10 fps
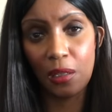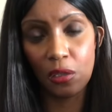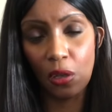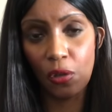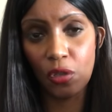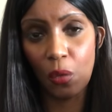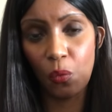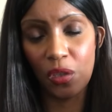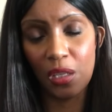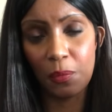your sights on
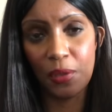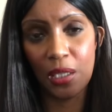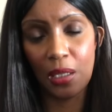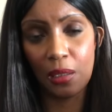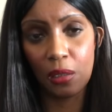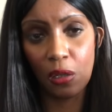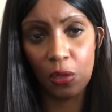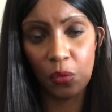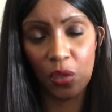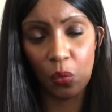with this particular
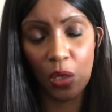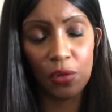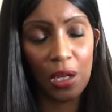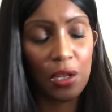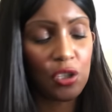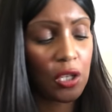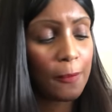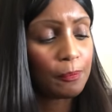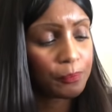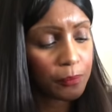card with the world energy.